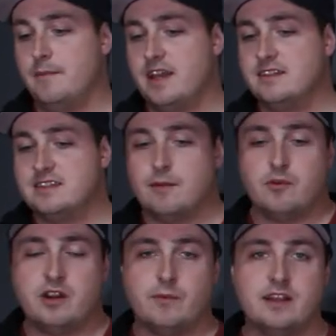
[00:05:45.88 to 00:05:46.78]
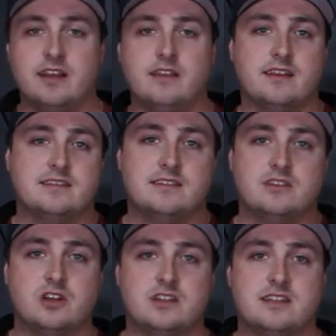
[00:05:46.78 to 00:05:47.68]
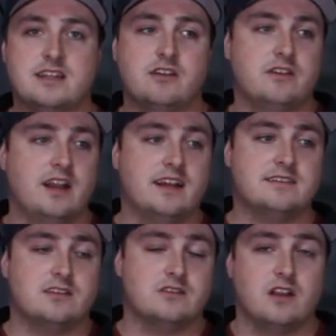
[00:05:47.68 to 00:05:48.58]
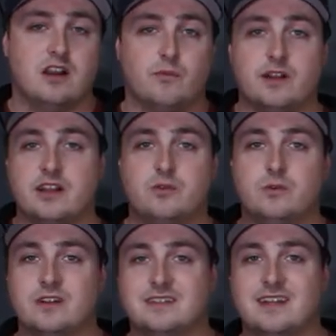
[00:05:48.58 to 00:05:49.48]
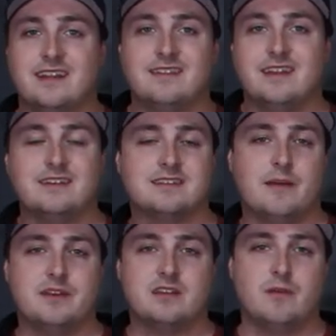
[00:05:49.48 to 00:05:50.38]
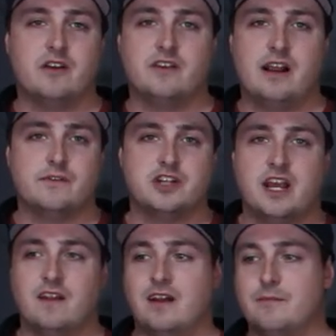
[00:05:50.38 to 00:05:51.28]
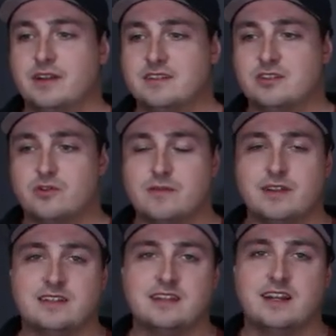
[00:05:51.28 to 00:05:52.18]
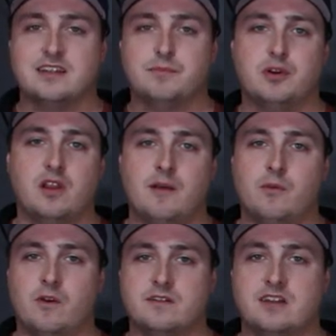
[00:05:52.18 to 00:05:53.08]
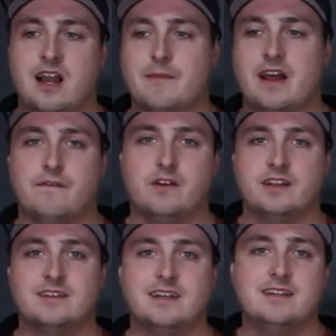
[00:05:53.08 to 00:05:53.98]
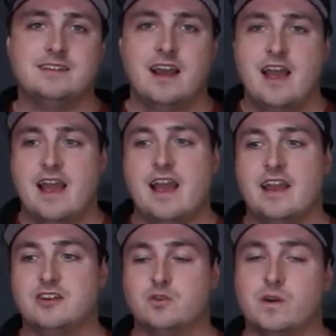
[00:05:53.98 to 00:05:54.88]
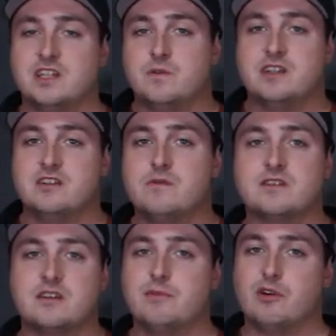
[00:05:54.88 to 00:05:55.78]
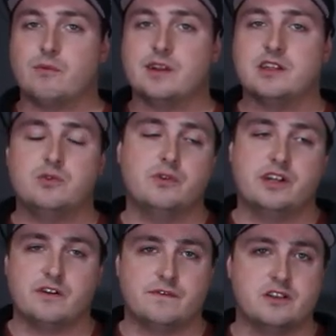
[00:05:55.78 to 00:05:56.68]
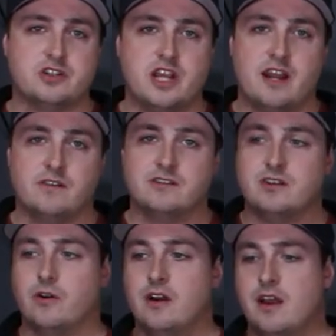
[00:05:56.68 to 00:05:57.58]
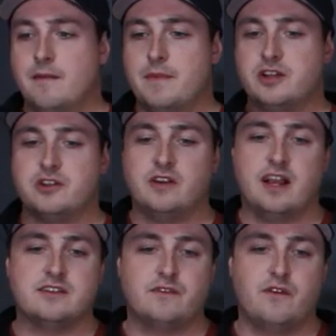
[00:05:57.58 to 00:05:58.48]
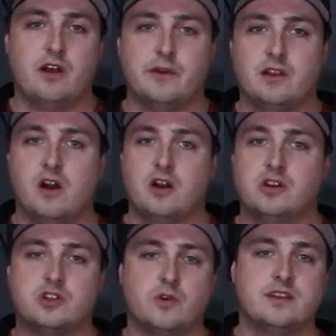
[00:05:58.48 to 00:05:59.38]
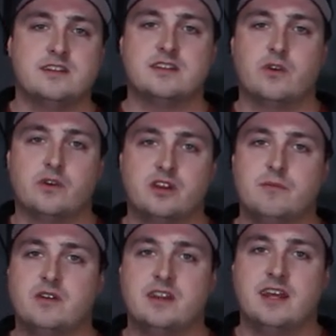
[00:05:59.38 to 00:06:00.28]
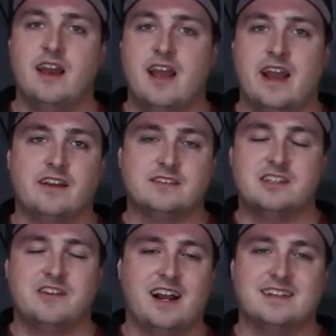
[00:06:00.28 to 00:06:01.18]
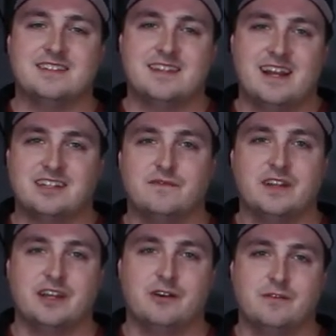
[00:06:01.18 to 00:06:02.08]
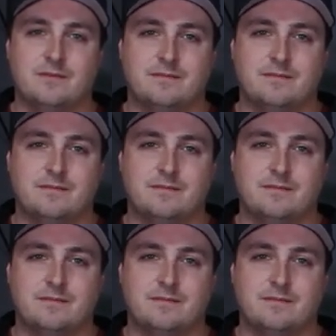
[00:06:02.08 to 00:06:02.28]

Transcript: In summary, really, this is just to tell you guys that there's a lot of really cool, exciting things coming to the Modern Diver channel. I'm extremely excited to put a lot more time and effort into this, and 2022 is going to be a really cool year for this channel. So make sure you guys are following along, join the Discord community, and I'll see you guys in the next video.